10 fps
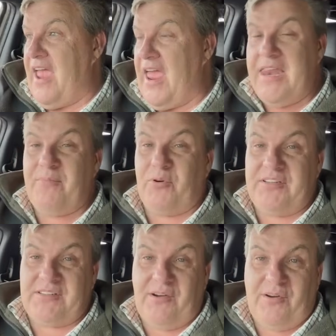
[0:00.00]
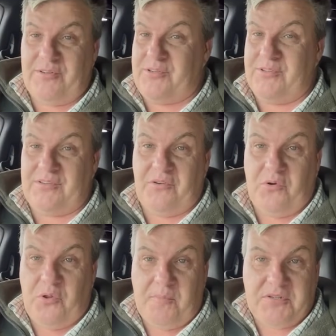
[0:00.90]
anybody's answers
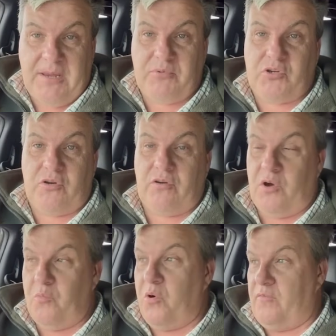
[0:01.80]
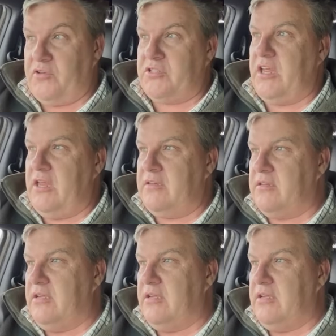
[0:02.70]
or the perception on what I've just said.